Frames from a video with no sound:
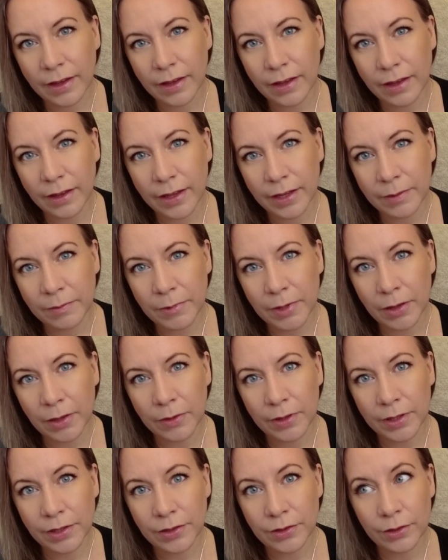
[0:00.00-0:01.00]
I'm
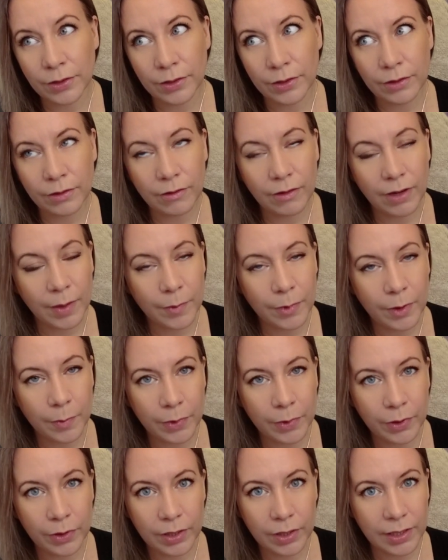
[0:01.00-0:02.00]
going to grab the
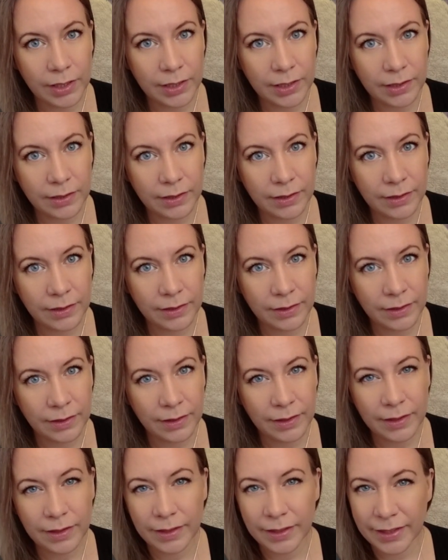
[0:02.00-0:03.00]
booklet
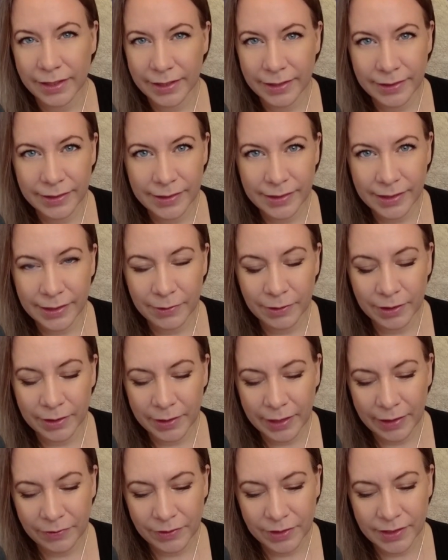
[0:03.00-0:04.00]
and see what they
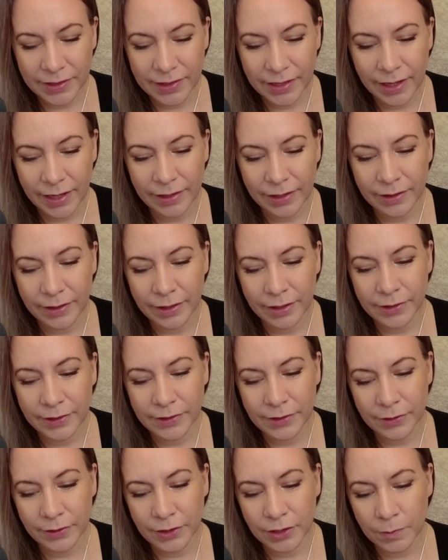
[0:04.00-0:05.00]
have to say.
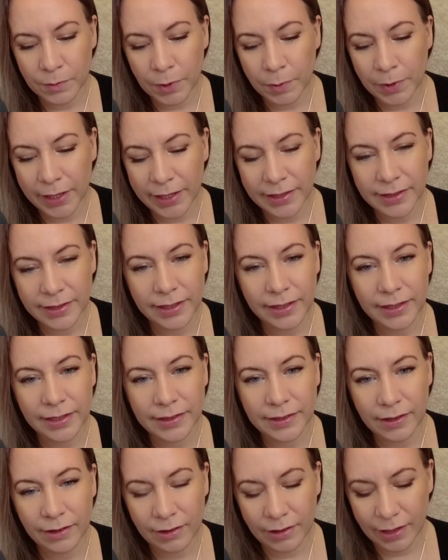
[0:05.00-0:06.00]
So I should be placing this
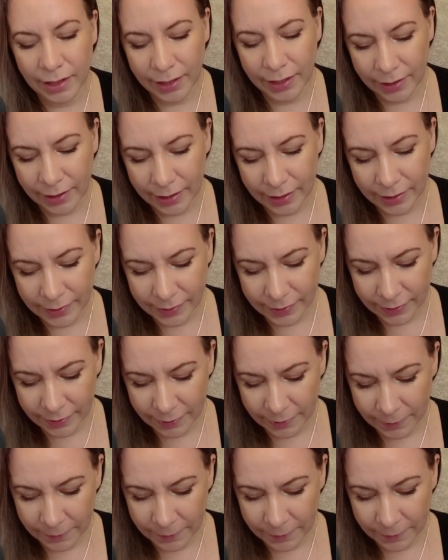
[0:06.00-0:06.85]
card like this.